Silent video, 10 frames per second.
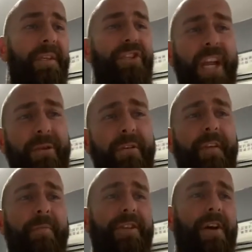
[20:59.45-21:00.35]
January,
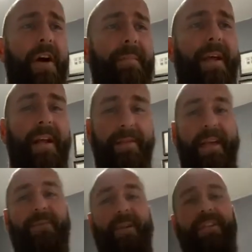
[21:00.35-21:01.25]
February time,
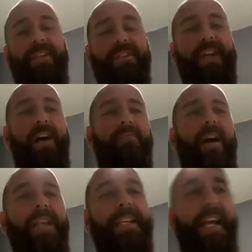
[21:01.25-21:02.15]
that's when it's going to start
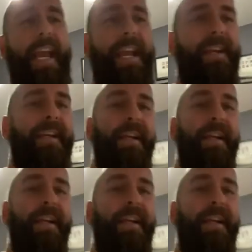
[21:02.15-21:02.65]
rising again.